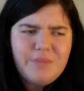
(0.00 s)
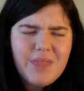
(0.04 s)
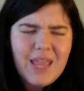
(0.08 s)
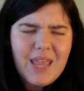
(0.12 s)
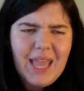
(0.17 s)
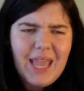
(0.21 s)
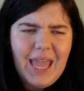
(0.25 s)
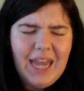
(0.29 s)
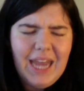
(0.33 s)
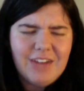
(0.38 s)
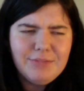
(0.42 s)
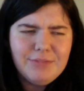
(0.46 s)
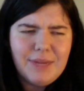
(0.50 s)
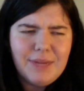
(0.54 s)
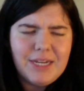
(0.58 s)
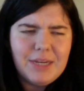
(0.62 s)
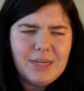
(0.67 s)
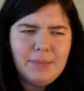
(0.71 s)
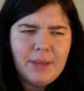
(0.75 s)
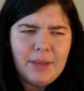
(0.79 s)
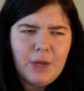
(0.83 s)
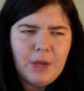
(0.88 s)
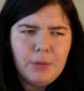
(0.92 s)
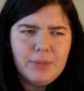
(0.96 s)
and have
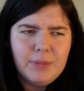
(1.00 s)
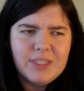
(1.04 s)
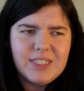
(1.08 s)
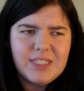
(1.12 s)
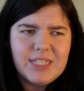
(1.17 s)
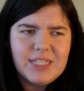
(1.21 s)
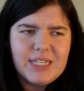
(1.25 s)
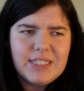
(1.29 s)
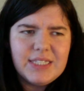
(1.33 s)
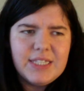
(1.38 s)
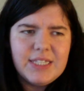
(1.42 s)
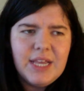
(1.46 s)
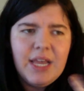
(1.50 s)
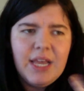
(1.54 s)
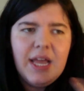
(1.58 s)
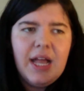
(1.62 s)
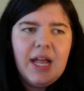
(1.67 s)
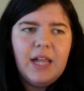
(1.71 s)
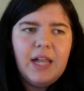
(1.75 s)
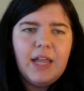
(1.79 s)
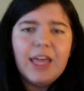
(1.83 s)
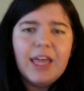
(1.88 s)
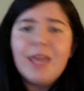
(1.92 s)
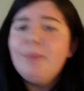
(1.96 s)
minded my own business.
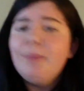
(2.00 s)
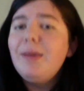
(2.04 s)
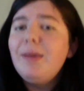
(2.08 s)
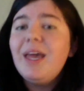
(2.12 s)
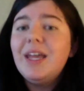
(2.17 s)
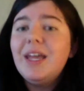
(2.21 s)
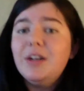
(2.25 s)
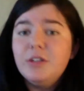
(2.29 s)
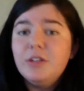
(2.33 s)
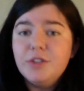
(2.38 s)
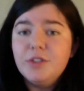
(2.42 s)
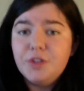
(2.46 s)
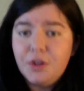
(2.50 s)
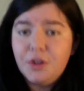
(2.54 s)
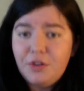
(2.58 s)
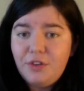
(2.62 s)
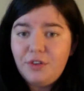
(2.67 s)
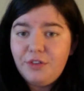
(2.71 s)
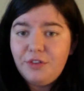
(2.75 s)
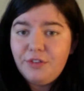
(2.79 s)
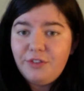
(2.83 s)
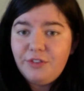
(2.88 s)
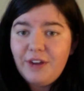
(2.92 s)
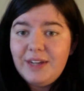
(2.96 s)
Like, in my inner
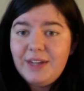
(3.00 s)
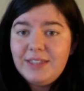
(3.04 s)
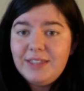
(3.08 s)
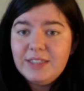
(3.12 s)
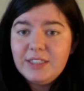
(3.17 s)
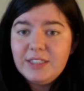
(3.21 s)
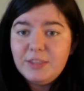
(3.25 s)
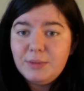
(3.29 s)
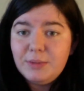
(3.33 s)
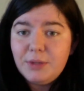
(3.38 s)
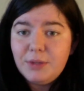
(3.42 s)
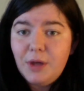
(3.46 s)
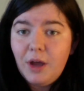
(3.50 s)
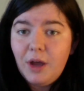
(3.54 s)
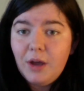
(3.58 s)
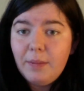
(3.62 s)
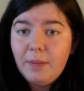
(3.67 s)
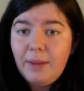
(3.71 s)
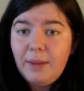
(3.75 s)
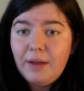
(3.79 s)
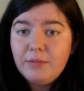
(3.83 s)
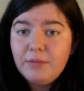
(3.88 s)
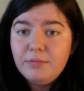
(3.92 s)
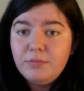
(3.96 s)
circle of friends, we talk
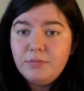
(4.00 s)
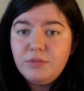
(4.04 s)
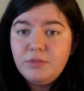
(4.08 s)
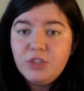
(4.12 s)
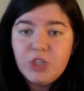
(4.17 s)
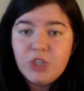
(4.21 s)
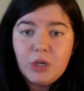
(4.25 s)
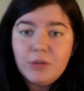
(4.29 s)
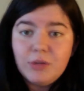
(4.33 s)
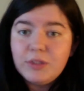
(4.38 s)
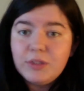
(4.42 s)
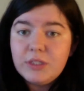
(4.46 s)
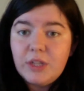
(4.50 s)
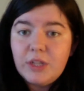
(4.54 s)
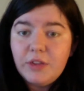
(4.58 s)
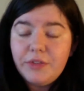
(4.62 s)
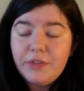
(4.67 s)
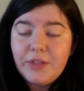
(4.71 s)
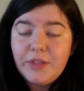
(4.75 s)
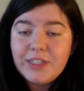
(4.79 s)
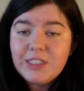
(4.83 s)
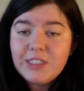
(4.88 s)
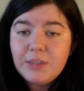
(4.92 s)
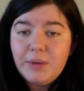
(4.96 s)
about shows and other
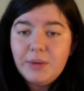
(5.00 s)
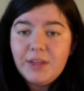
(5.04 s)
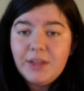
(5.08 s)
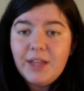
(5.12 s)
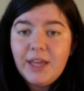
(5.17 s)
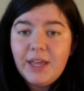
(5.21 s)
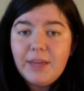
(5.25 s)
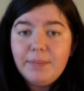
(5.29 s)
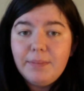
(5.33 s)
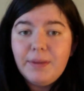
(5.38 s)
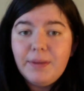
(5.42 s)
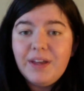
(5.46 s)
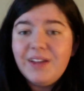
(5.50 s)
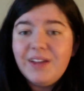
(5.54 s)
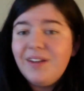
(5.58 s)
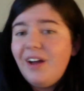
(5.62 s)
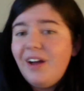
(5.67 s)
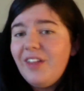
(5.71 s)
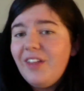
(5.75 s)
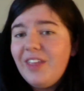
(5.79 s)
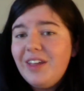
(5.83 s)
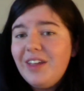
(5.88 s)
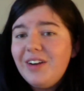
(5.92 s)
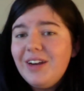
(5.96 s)
things that we like, but
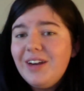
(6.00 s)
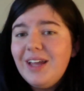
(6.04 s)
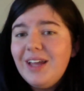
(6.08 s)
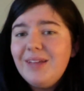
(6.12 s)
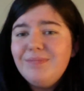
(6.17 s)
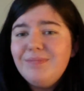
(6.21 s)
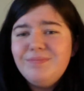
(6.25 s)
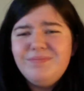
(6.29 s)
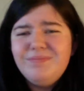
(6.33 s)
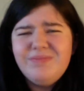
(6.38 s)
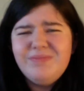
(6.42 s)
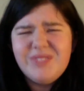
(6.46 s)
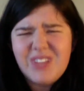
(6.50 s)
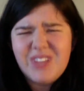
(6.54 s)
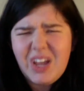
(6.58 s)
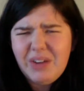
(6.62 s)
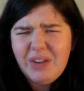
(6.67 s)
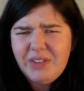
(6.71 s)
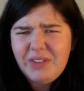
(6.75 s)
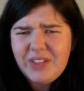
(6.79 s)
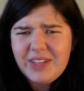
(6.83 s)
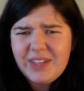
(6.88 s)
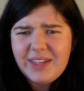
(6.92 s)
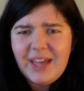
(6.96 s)
on the internet,
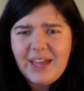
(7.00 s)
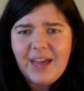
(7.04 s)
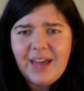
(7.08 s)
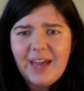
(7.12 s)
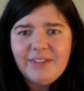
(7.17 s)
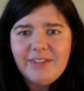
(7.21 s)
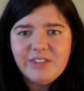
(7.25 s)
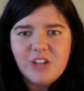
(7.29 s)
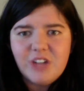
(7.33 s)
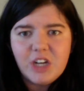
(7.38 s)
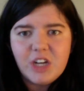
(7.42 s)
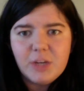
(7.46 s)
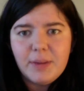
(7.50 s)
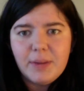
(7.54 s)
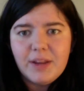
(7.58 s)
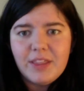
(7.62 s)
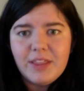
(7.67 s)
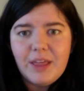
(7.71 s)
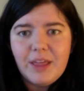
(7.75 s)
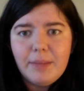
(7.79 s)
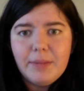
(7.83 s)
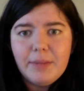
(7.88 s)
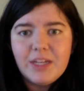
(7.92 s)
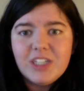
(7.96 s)
not really. I haven't talked about it
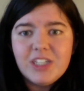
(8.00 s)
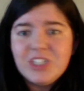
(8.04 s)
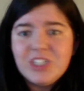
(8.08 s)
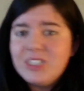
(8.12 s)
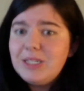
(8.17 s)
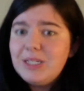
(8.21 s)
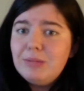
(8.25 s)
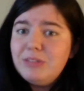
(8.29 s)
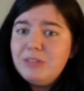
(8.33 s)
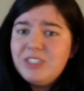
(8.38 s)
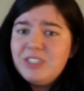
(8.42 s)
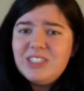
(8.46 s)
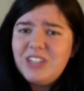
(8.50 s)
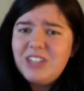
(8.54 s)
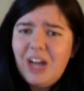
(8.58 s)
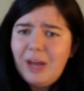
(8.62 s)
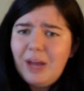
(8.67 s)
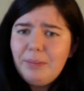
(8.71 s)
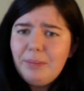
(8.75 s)
that much, because I'm just not